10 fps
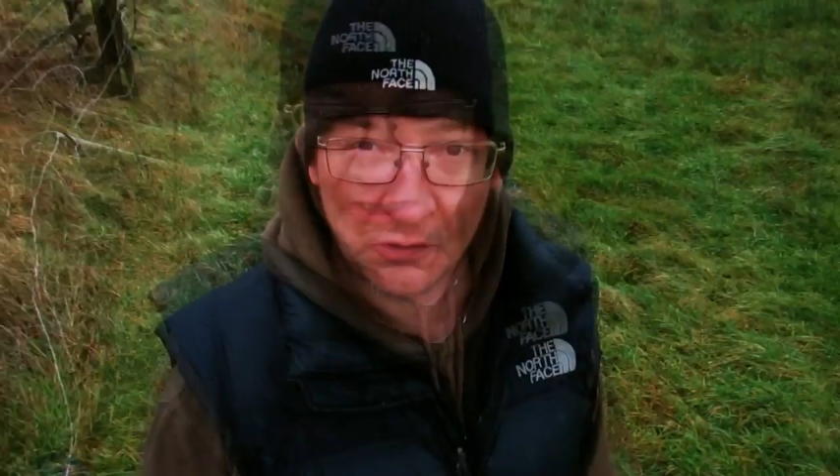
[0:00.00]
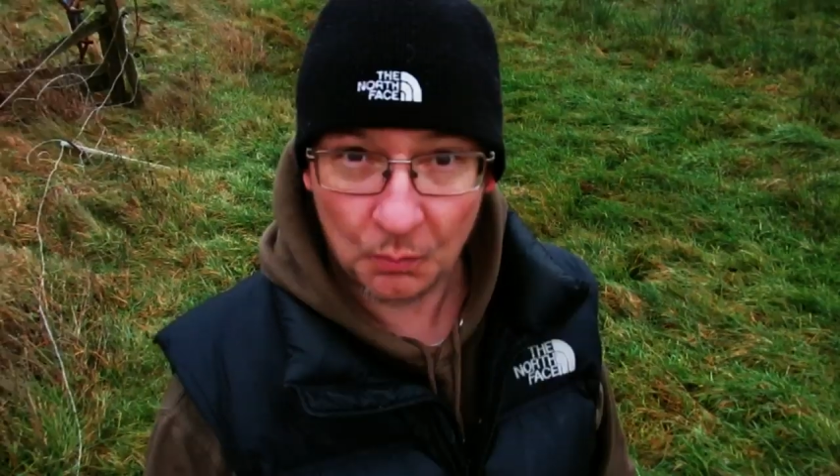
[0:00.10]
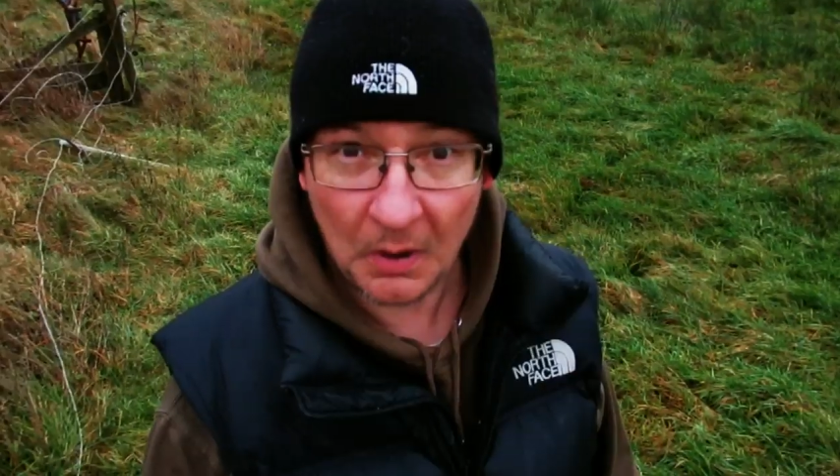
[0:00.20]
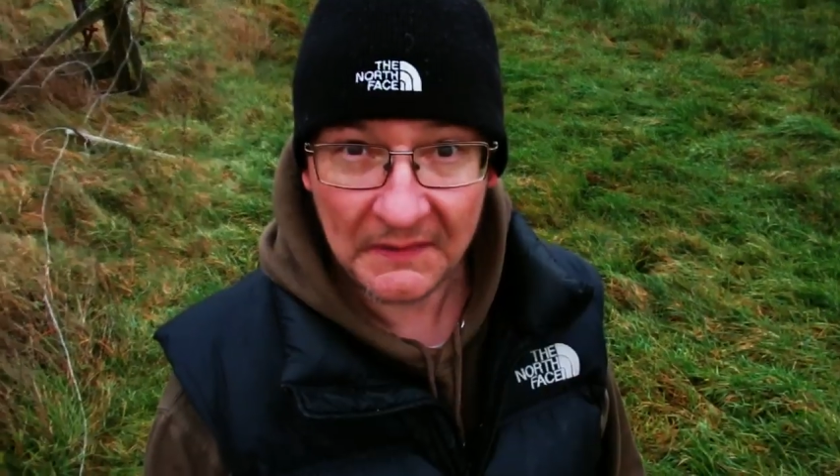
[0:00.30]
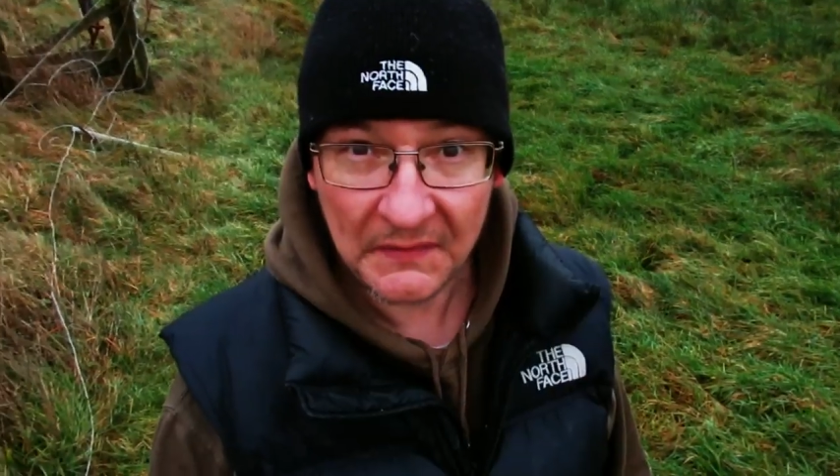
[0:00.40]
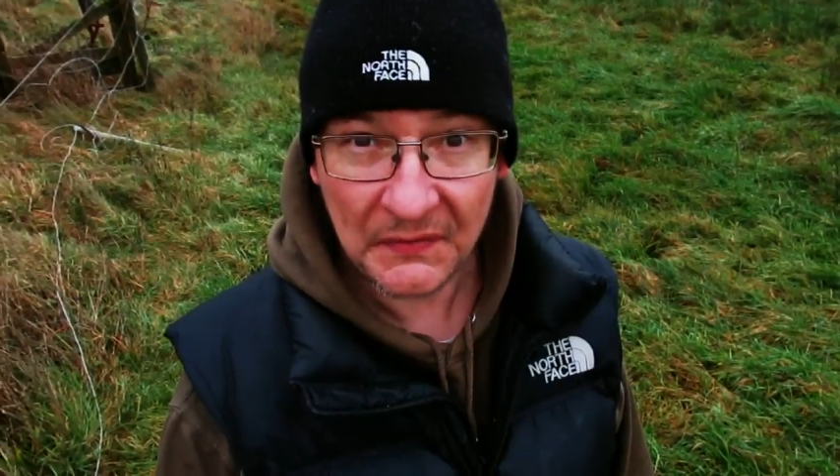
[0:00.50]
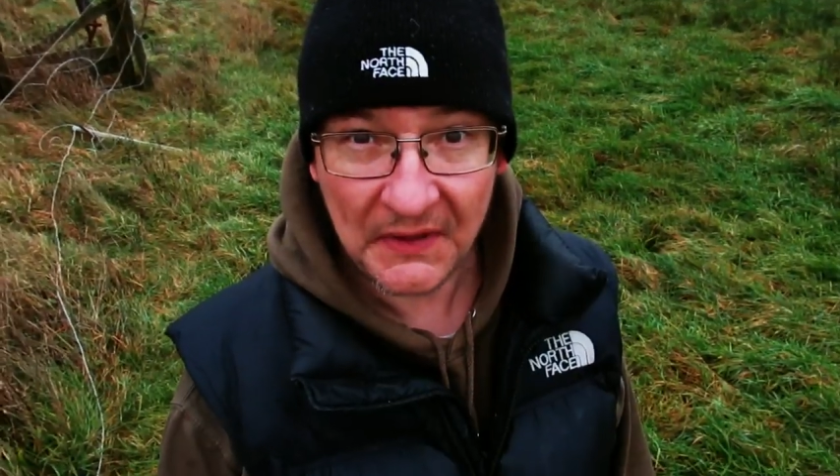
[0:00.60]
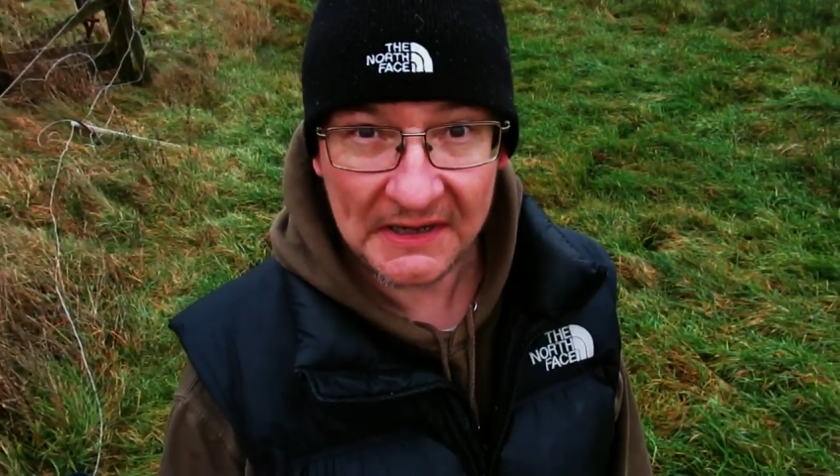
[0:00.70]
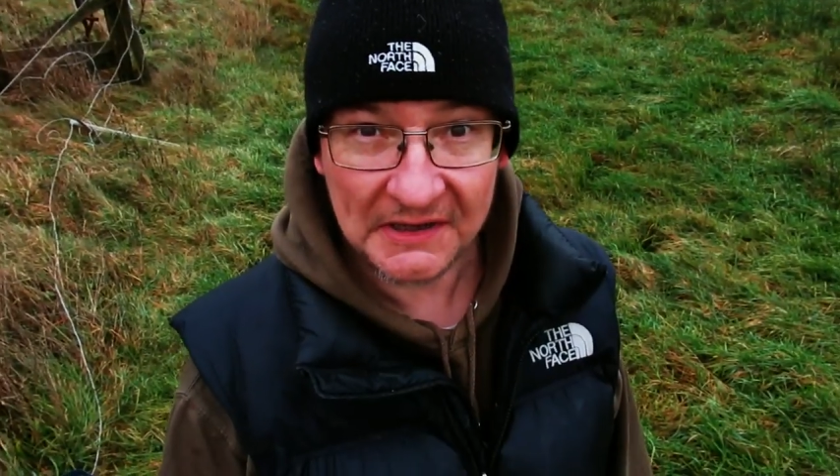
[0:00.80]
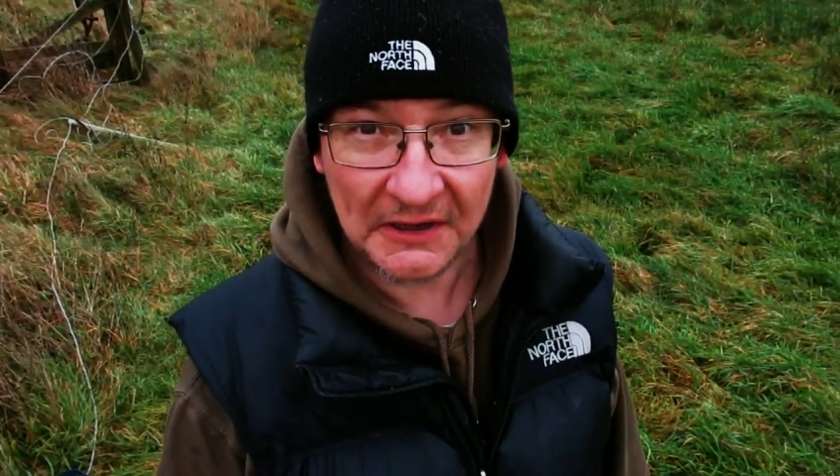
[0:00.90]
One of the
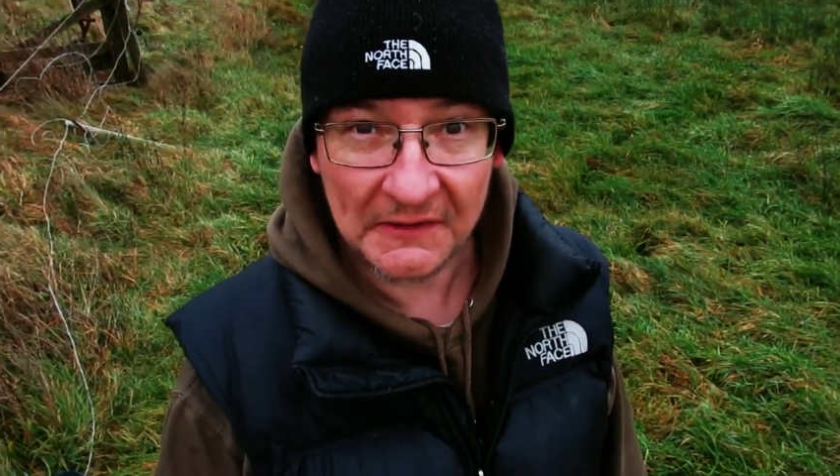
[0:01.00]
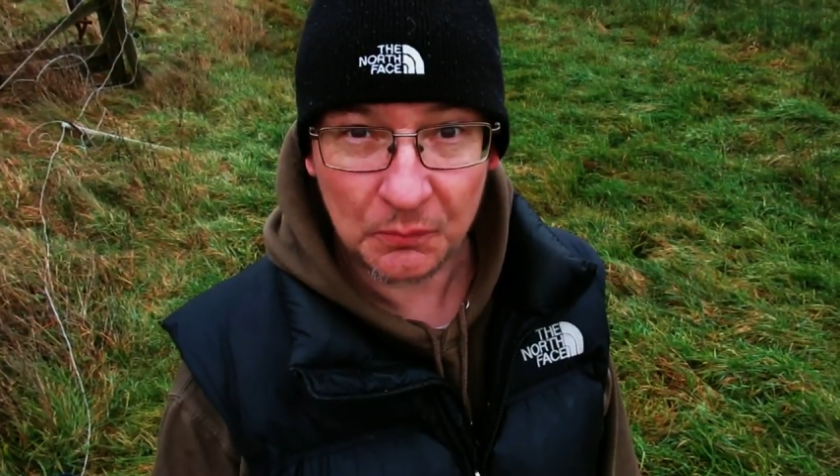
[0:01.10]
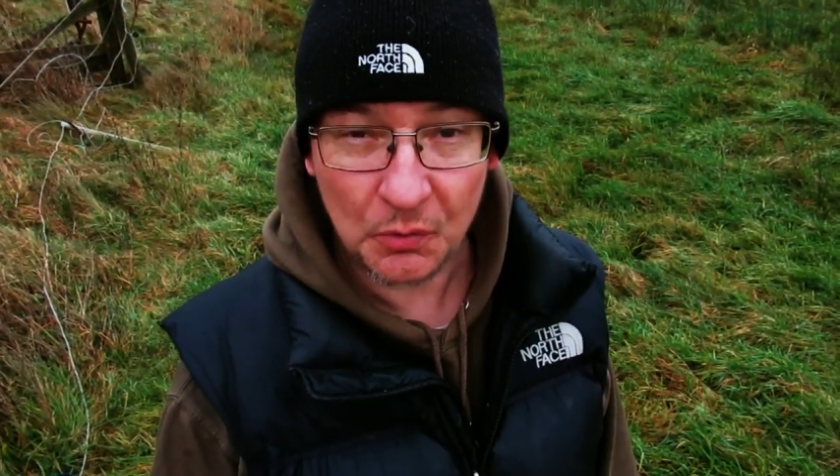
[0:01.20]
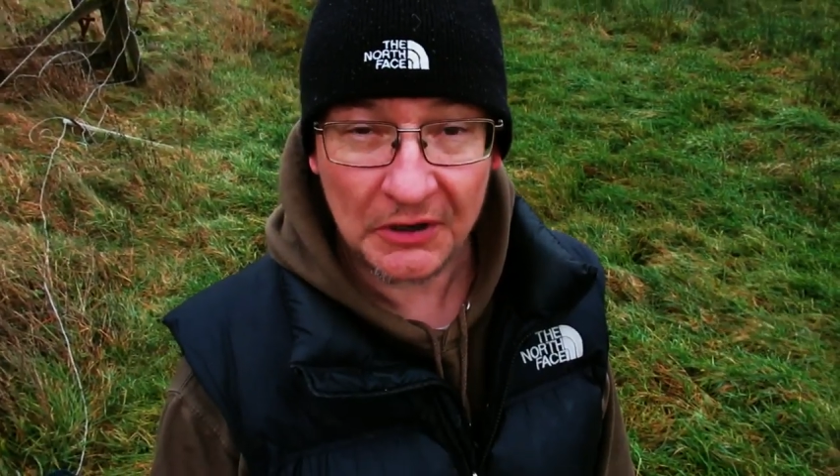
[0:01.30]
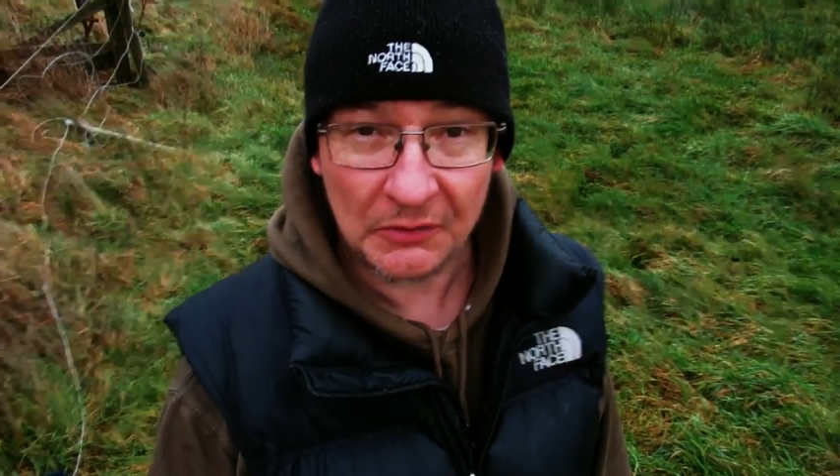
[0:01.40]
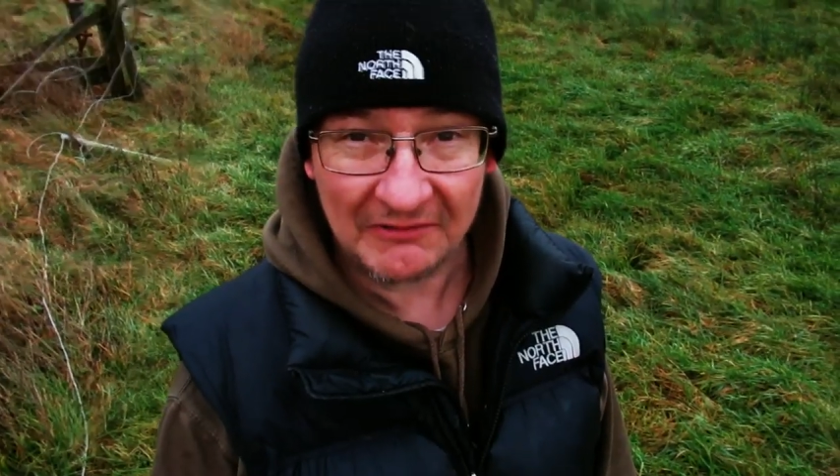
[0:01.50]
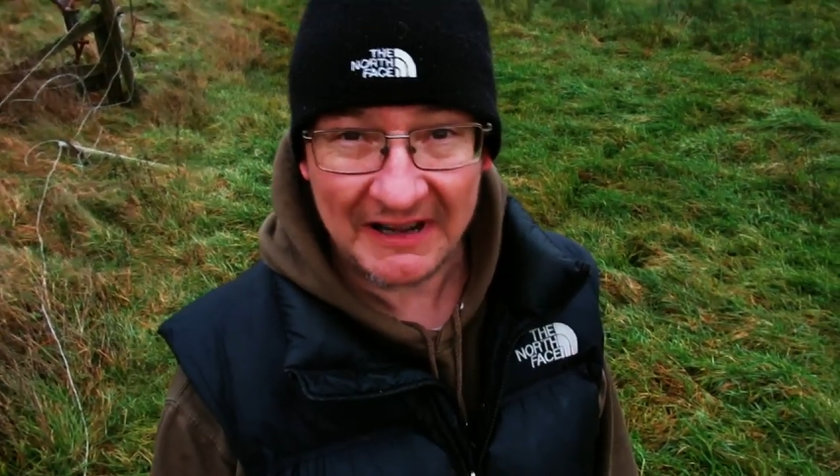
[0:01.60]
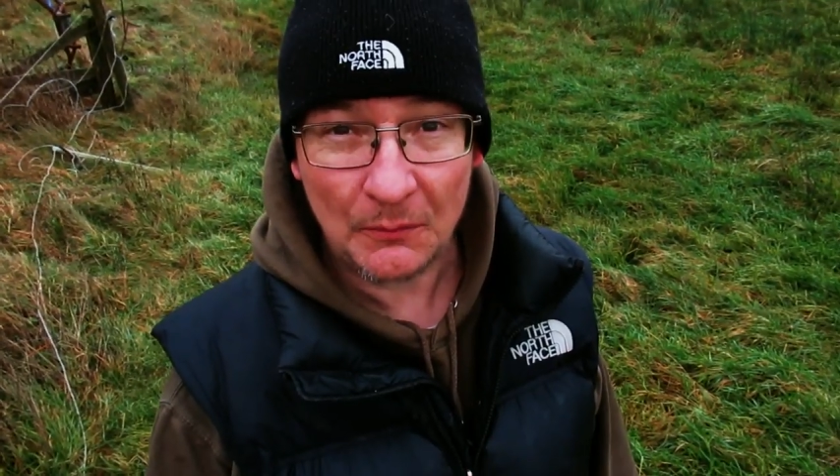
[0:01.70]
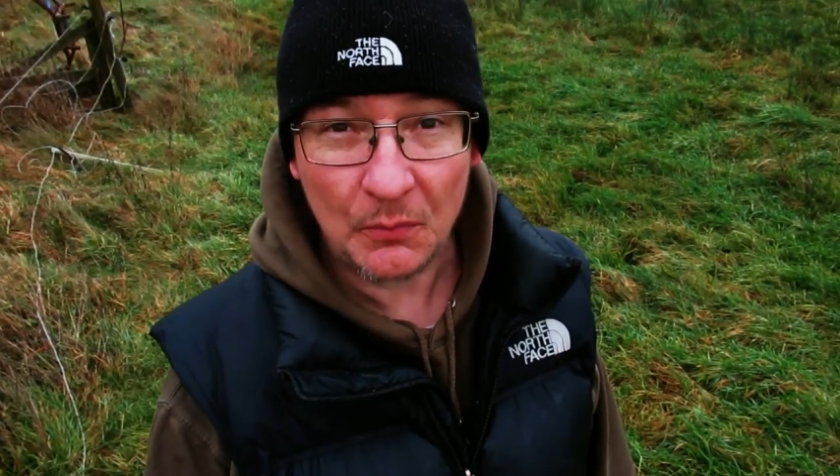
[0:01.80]
things that has worked really